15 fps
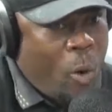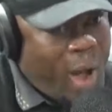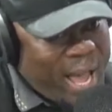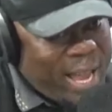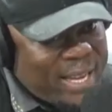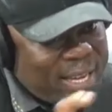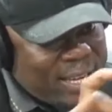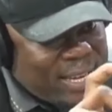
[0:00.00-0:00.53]

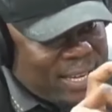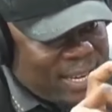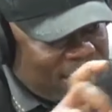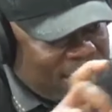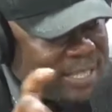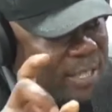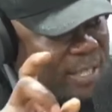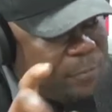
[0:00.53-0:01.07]
why
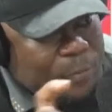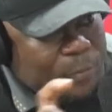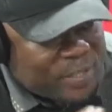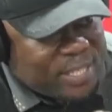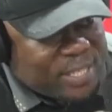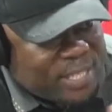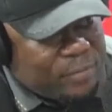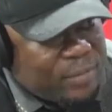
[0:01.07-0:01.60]

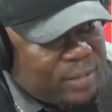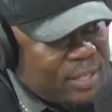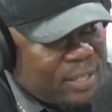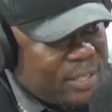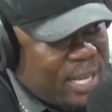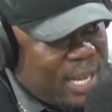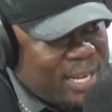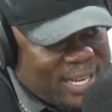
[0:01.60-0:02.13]
1957?
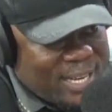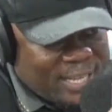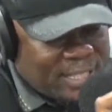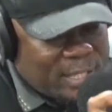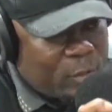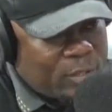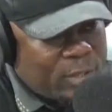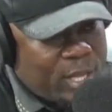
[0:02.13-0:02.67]
Sad
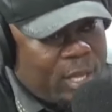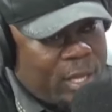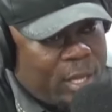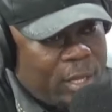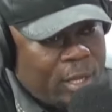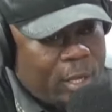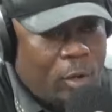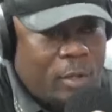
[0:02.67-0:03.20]
19 on
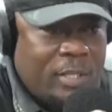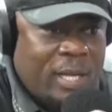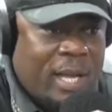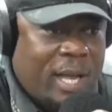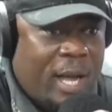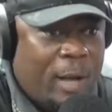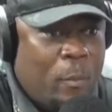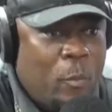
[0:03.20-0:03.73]

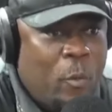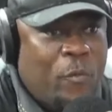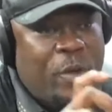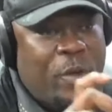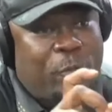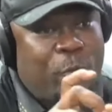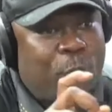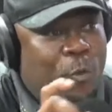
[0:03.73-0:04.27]
the car
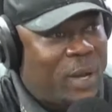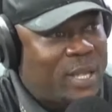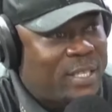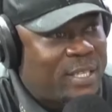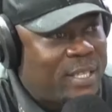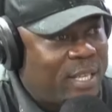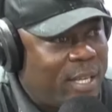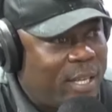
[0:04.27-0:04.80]
movie a few
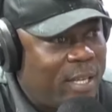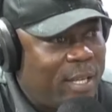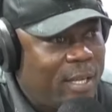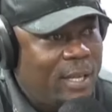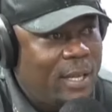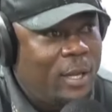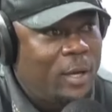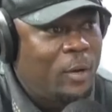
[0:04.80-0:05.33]
commassy day,
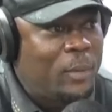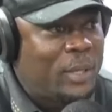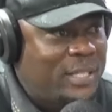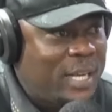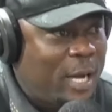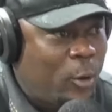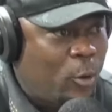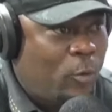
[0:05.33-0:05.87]

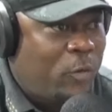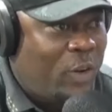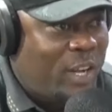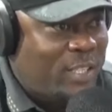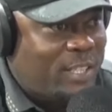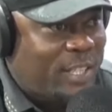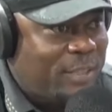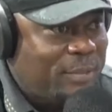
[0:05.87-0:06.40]
but you are not
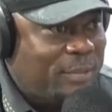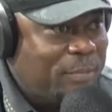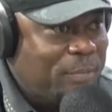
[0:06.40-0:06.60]
for us.